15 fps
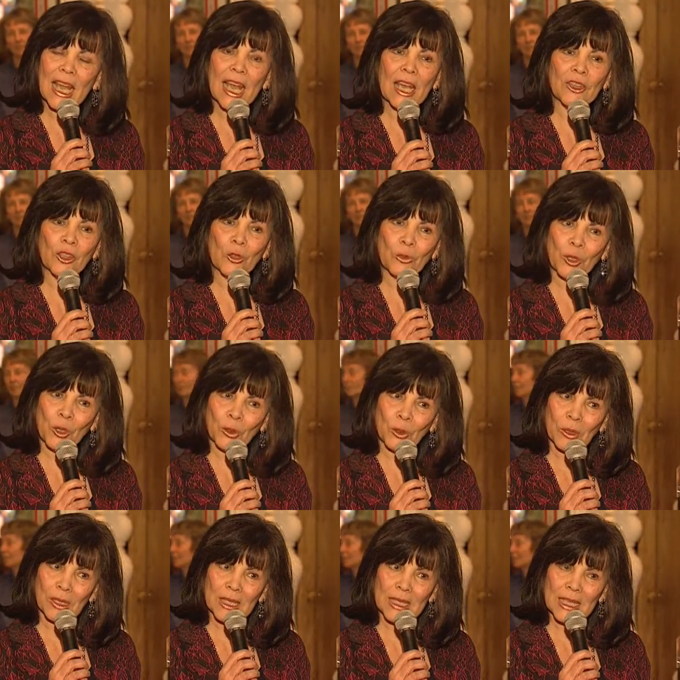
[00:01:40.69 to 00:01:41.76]
and the
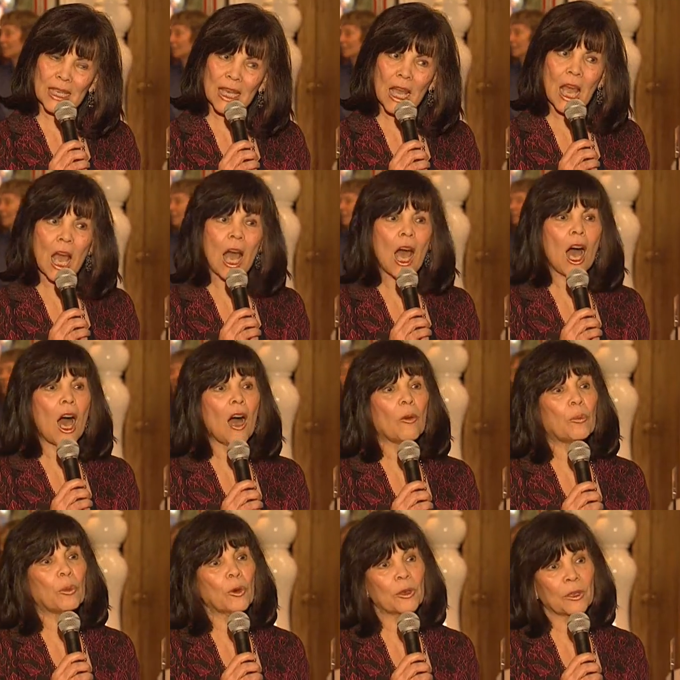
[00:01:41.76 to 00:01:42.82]
roles of
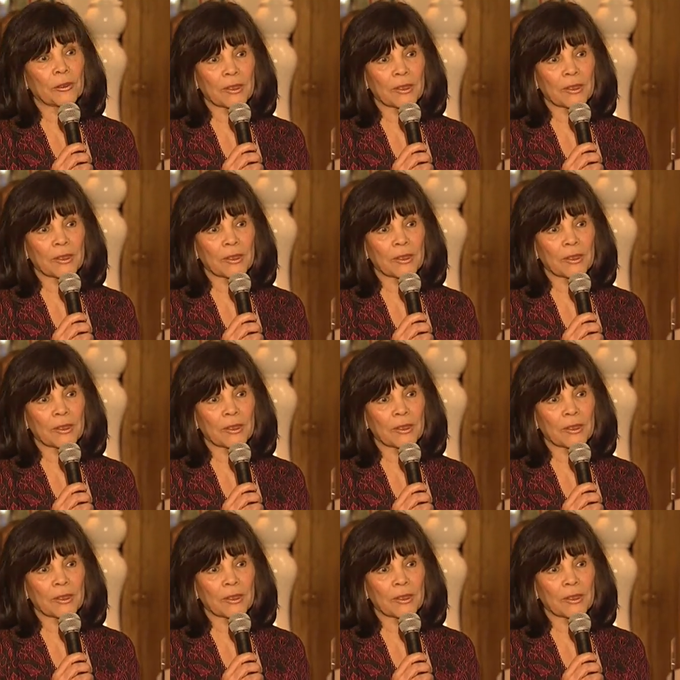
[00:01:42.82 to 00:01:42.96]
Puerto